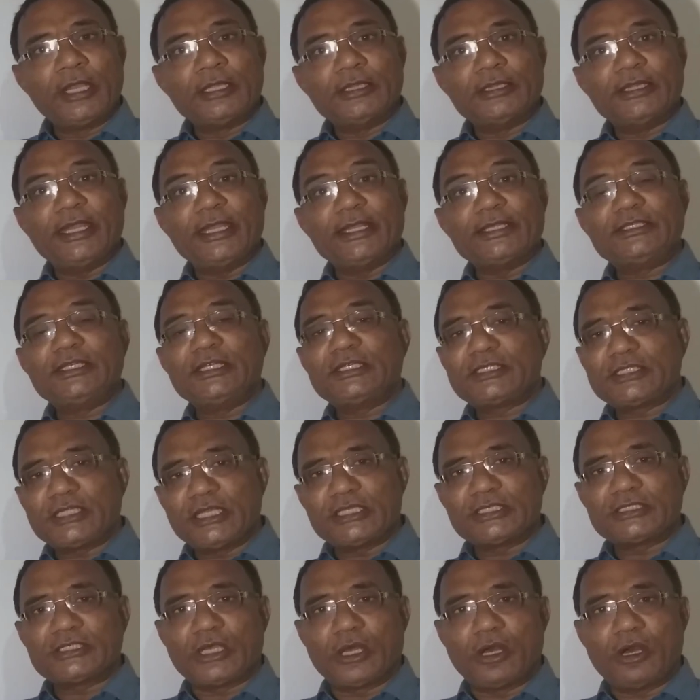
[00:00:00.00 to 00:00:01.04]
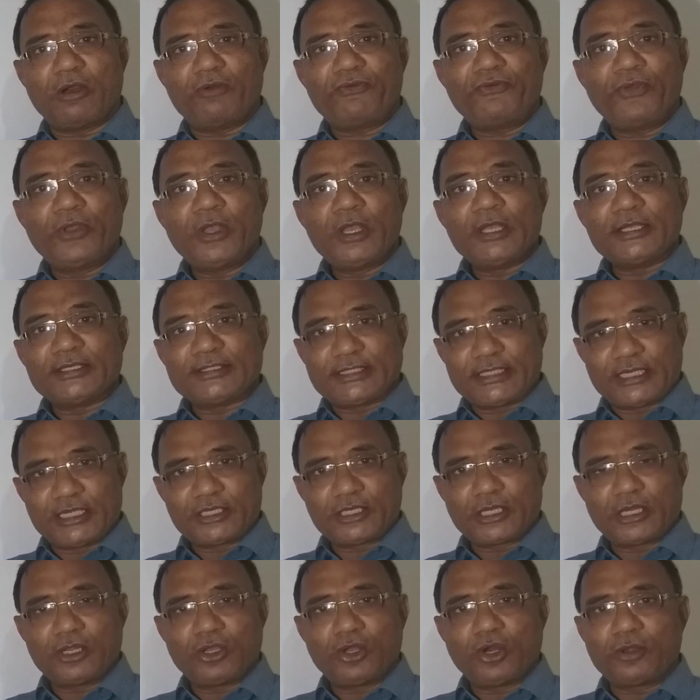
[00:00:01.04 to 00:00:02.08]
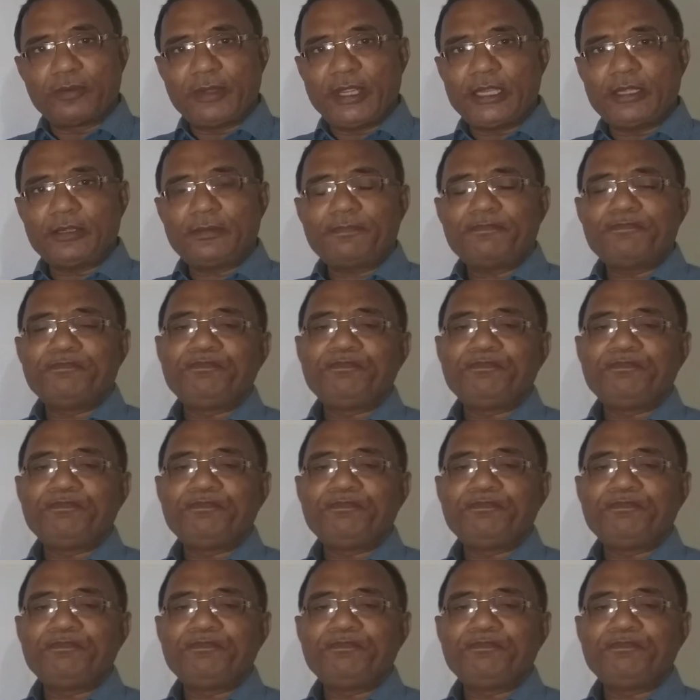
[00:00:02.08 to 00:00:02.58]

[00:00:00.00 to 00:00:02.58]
the existence of central government,